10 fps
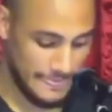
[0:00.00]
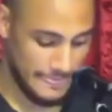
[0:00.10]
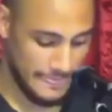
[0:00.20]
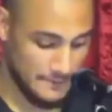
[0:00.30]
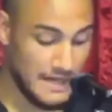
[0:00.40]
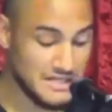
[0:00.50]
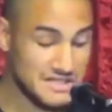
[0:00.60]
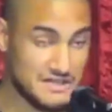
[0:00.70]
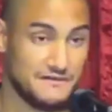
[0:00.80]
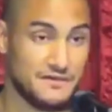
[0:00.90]
punished
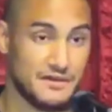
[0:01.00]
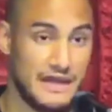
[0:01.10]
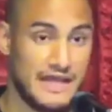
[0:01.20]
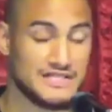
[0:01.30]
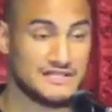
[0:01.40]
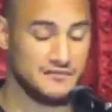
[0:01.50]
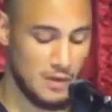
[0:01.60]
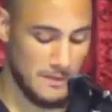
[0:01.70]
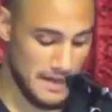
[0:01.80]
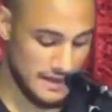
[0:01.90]
for the actions of
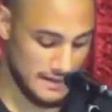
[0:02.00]
one man.